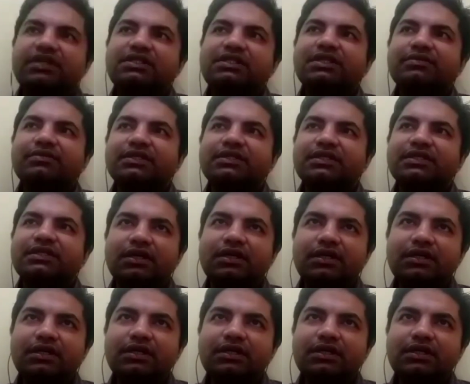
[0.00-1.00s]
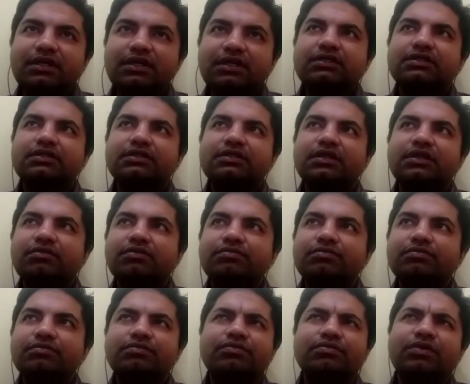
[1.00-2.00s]
thing which I learned is how
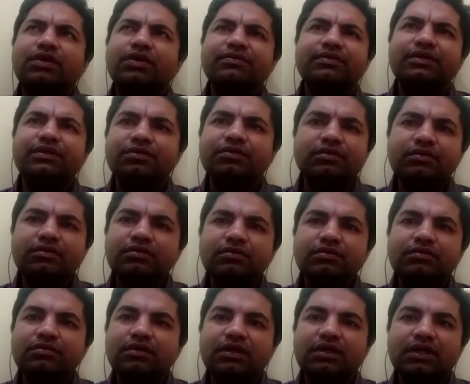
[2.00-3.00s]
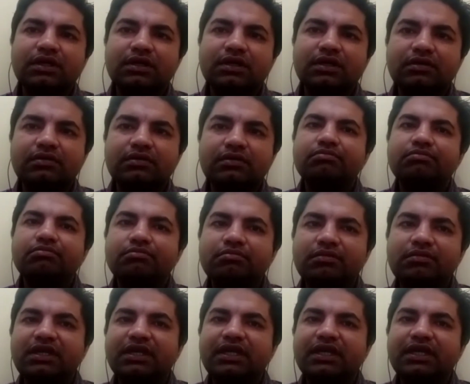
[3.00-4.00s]
whatever you do,
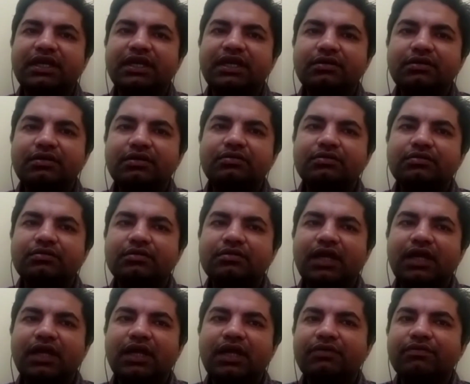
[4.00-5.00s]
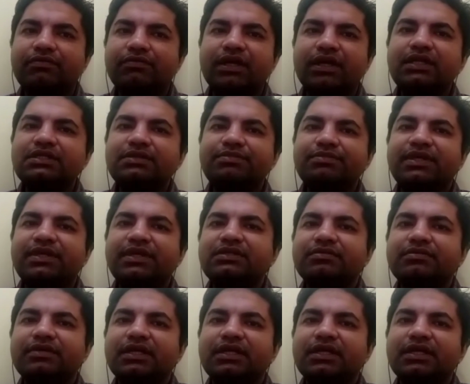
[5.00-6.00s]
try and have one
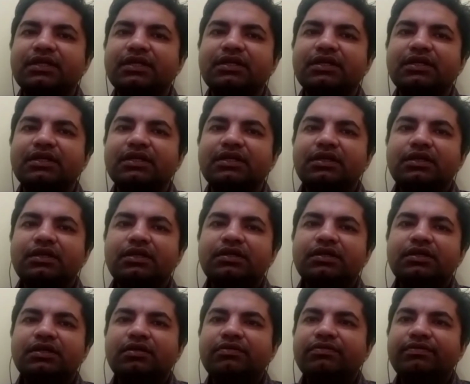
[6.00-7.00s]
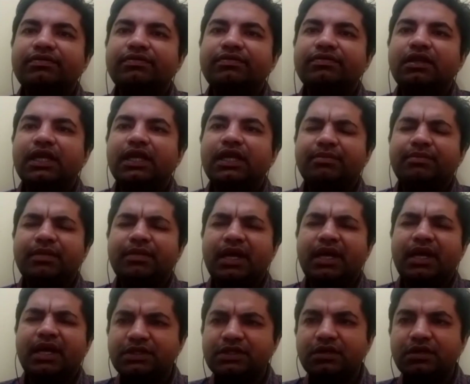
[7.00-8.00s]
space where you'll feel
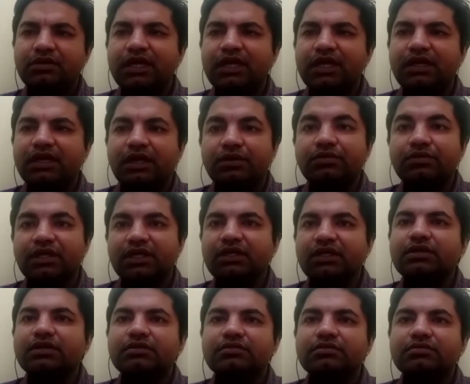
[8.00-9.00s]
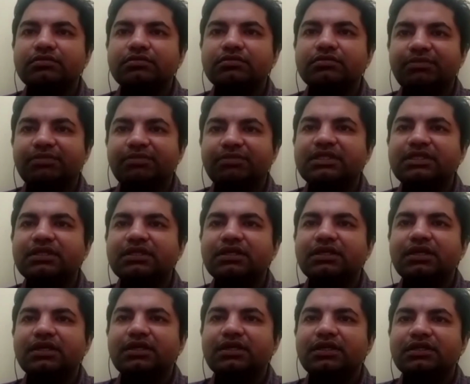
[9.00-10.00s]
absolutely grounded. That means
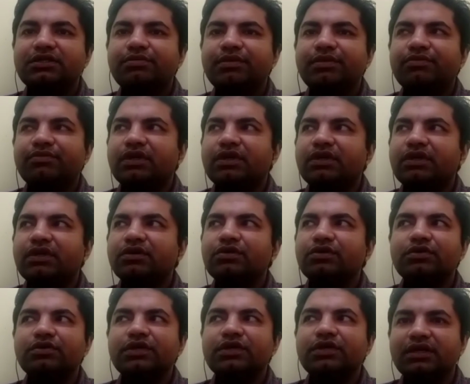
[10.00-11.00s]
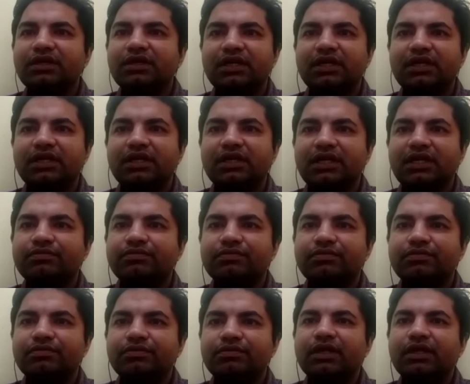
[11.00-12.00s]
there should be 1 or 2 in your life who
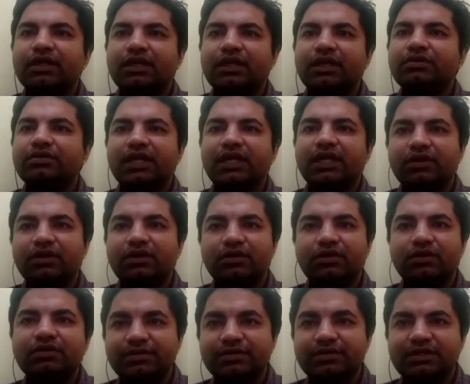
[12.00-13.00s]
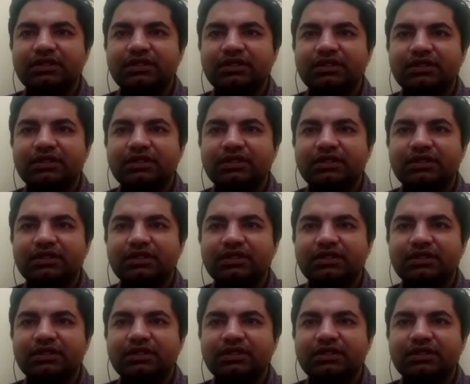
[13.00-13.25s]
can ground you like no one's business.